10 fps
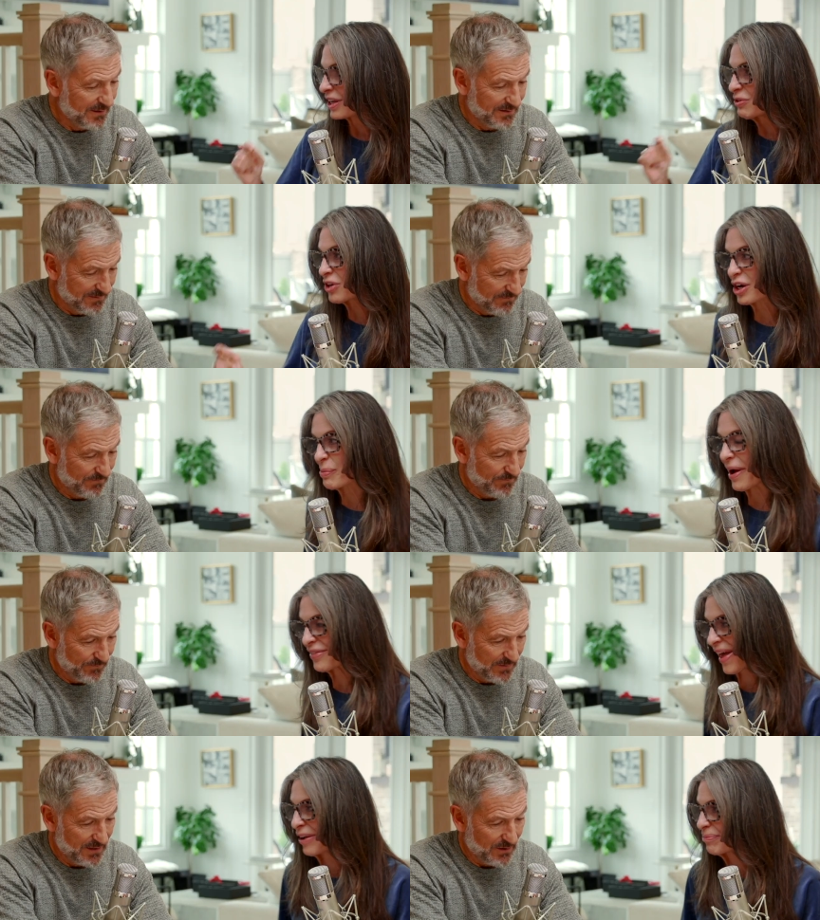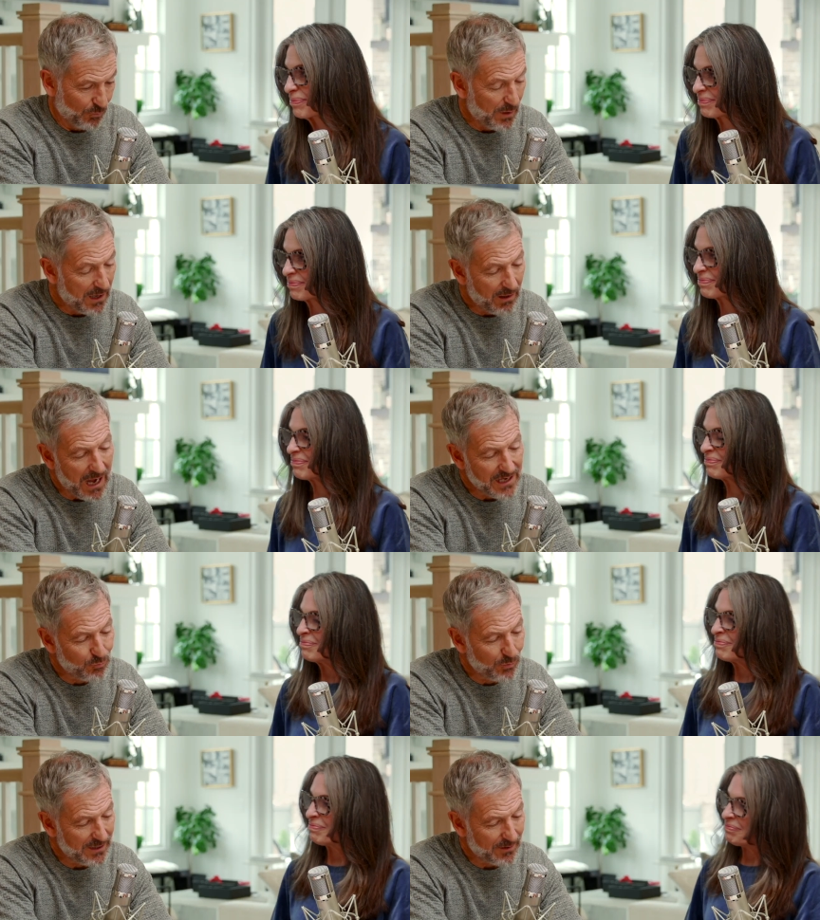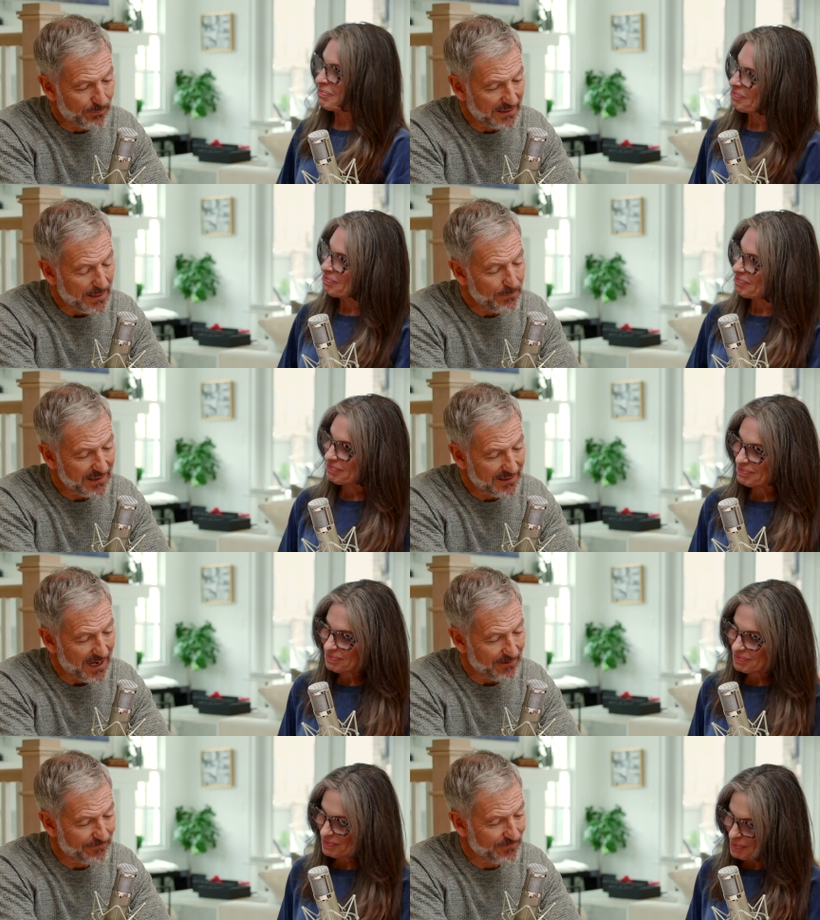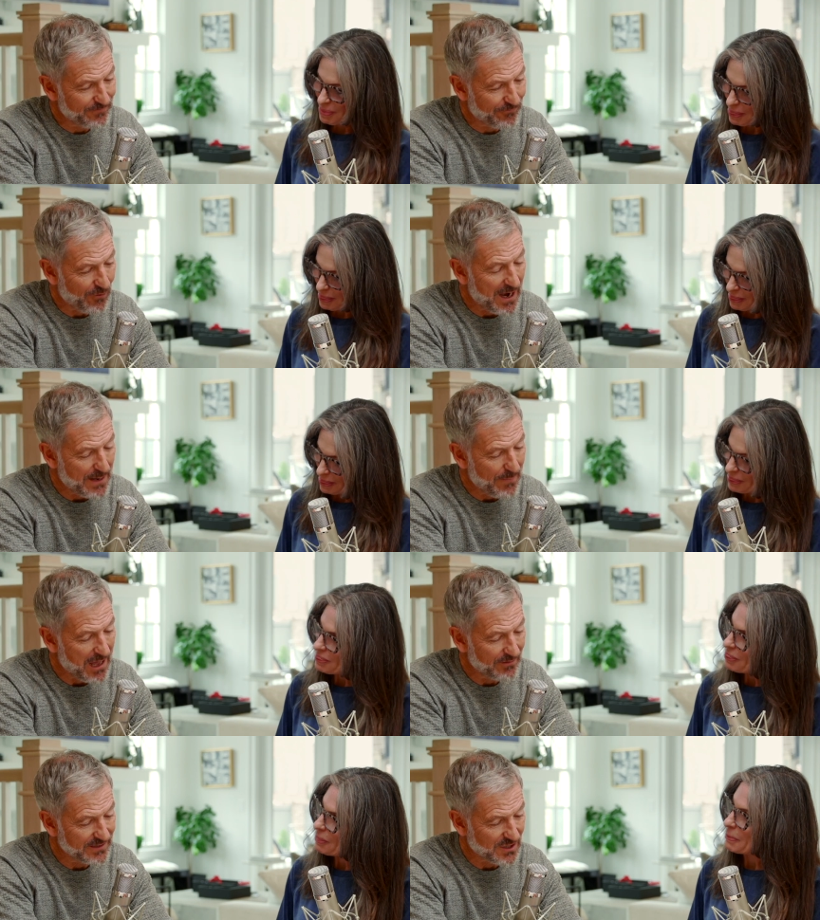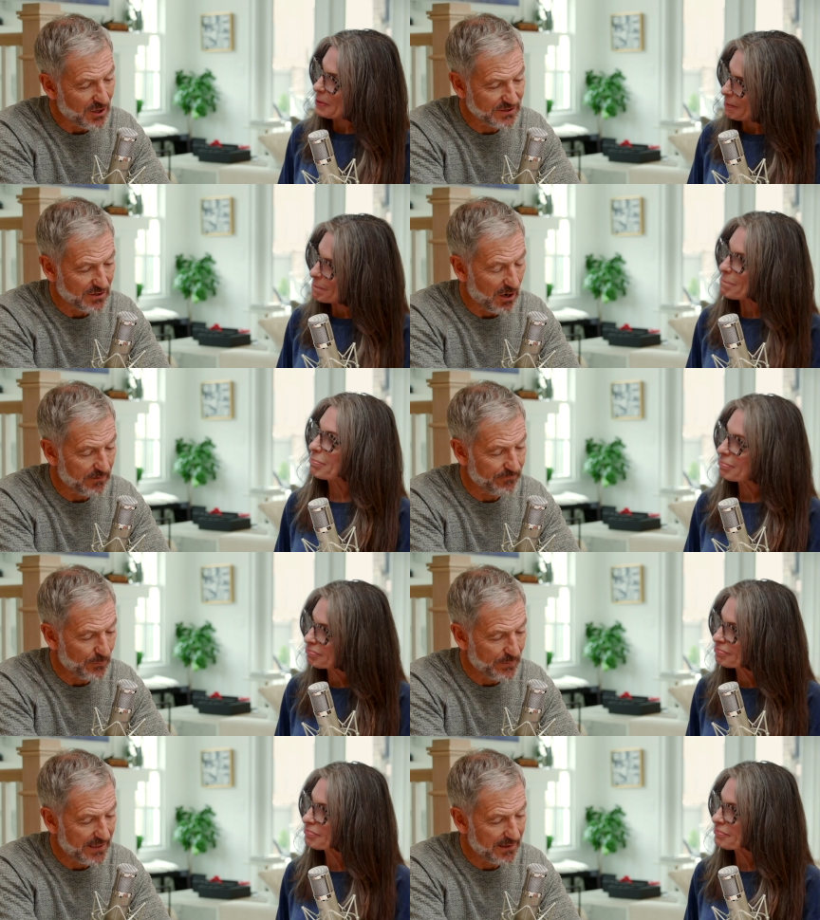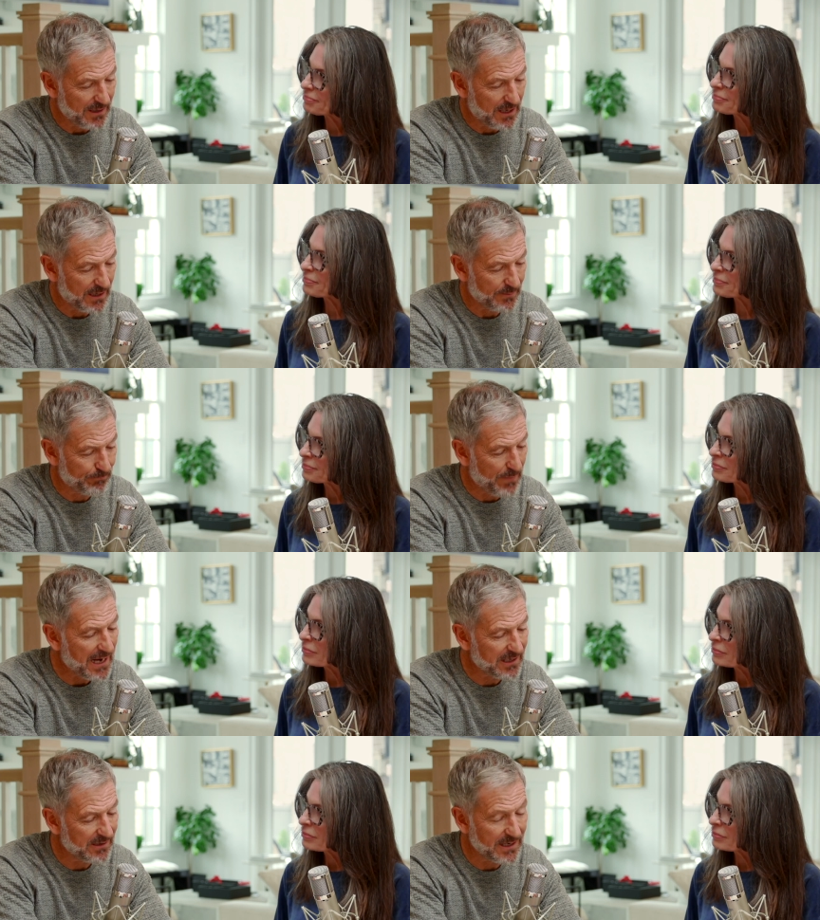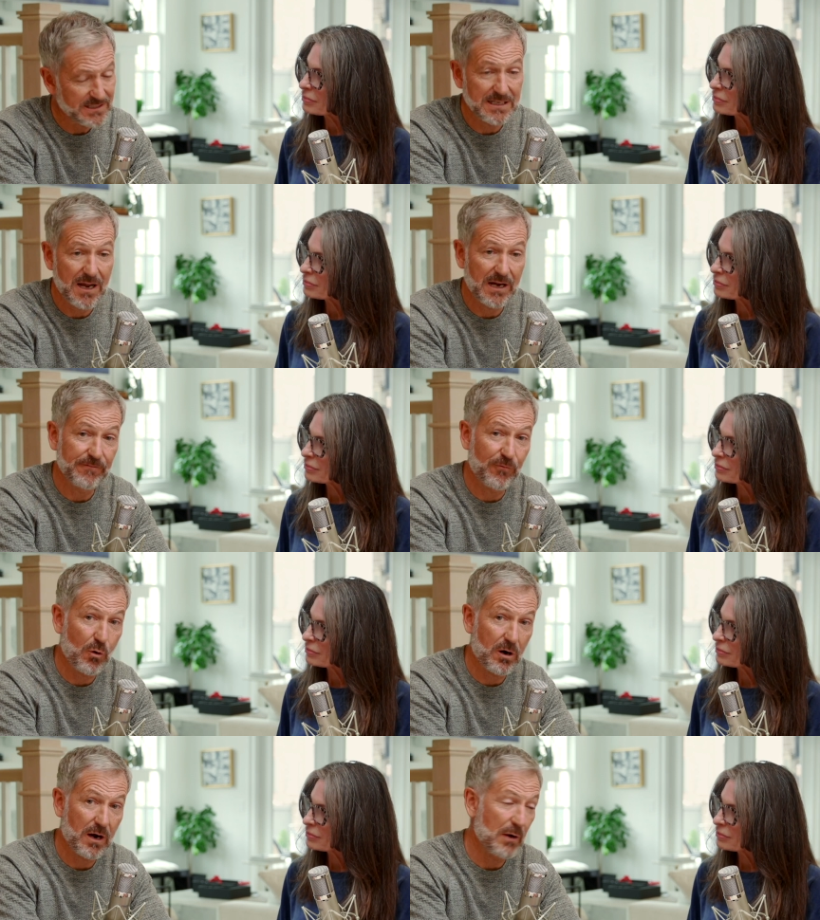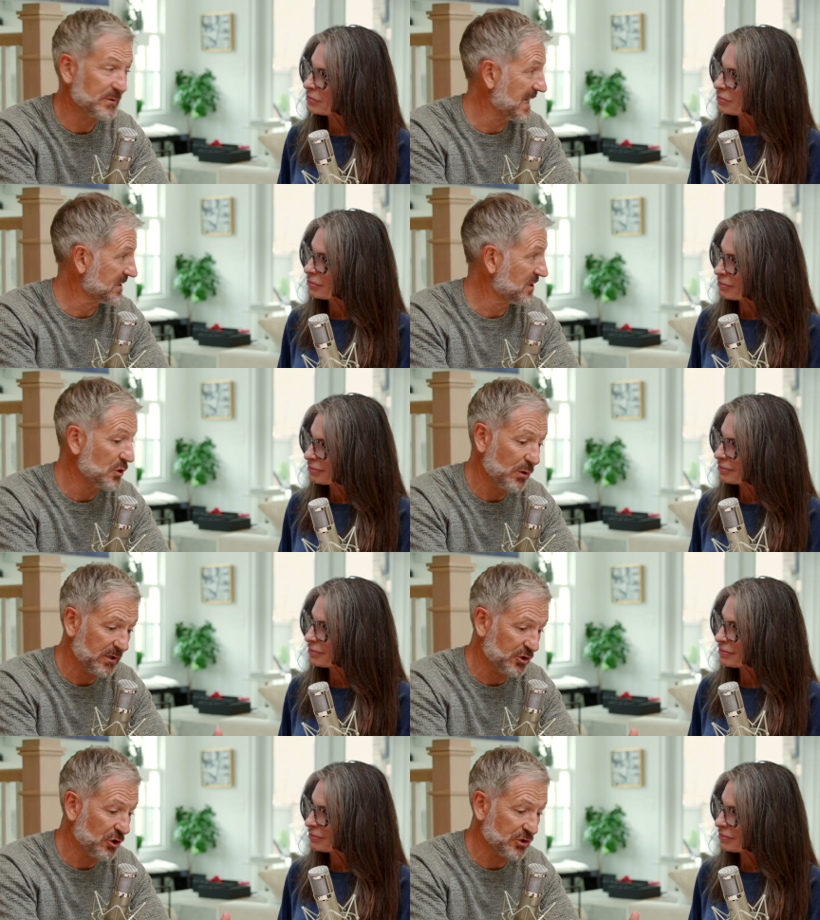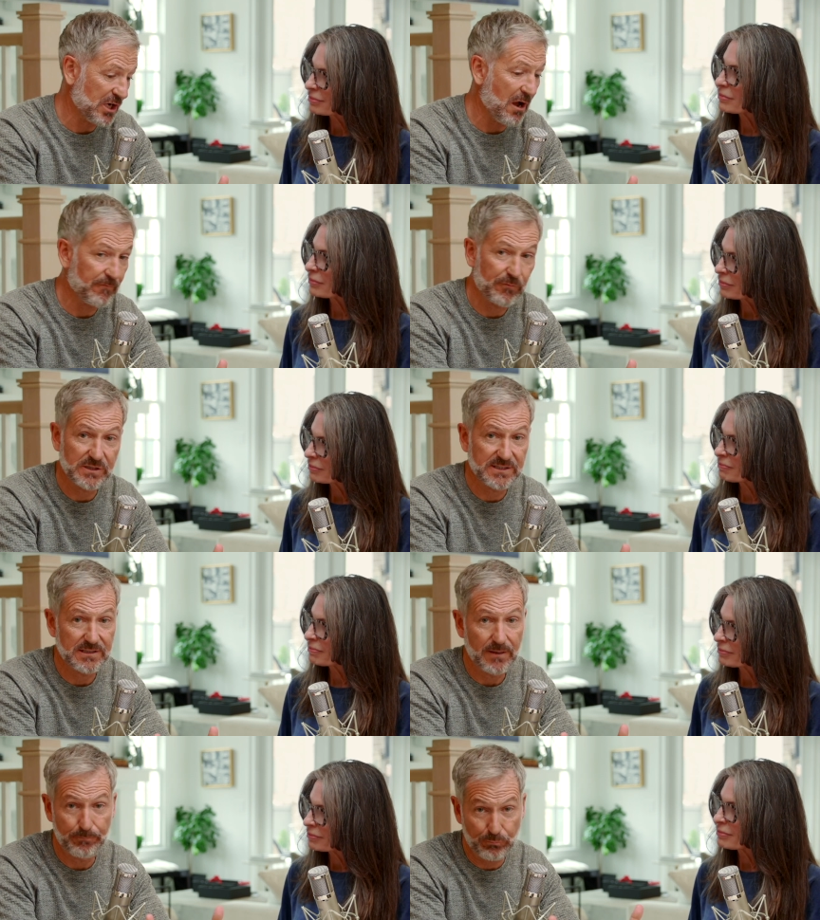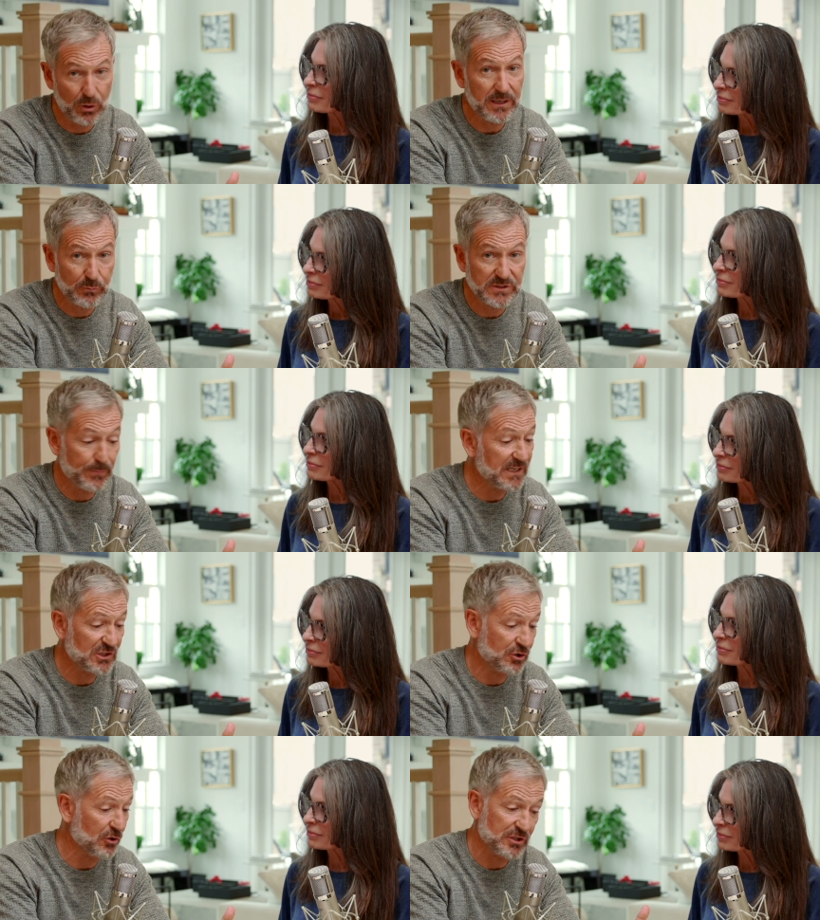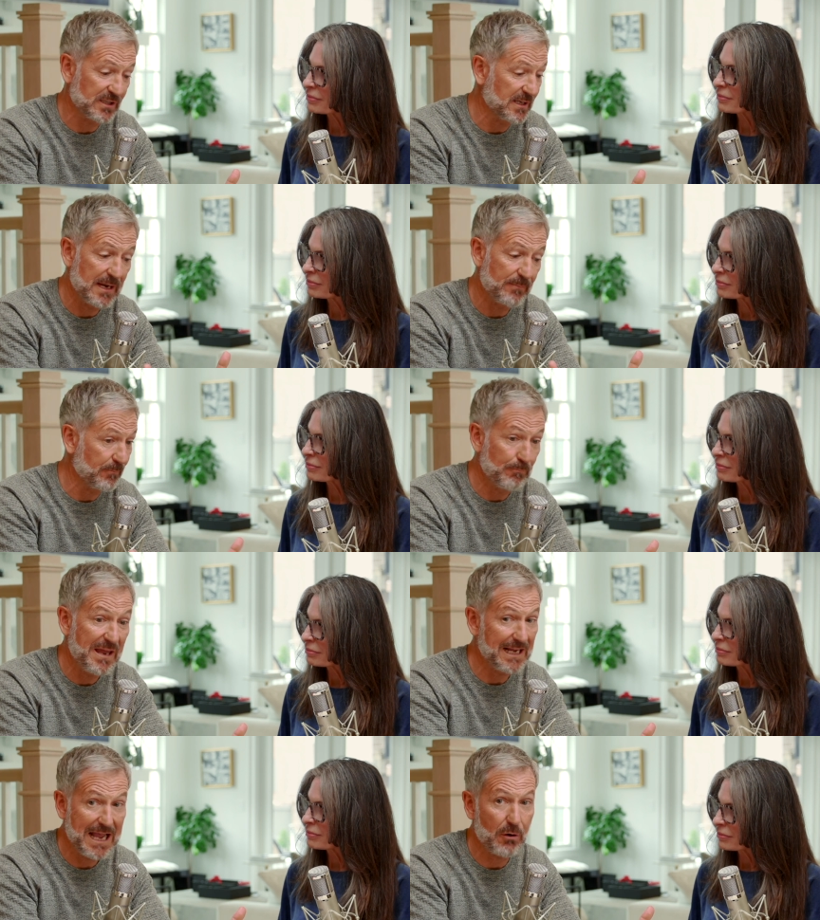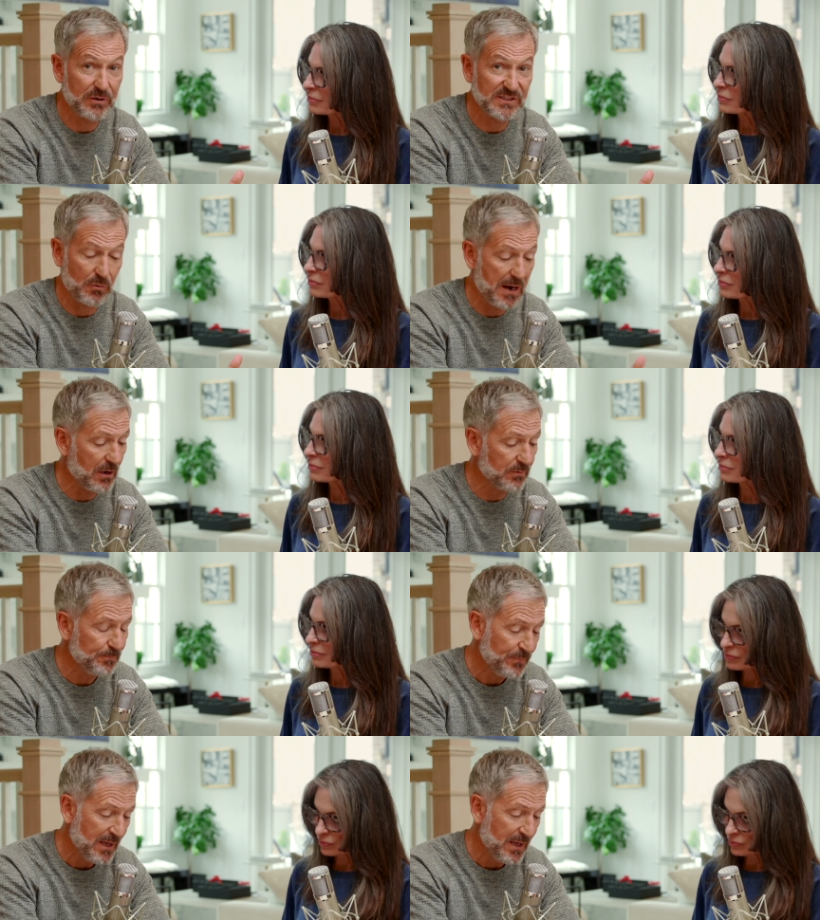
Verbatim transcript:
Speaker 1: Can you talk about that?
Speaker 2: Well, I will, but let me kind of frame how this all started for me. Um, back in 1994, I was asked to do a church conference. Pretty, it was the biggest church in, in many counties around.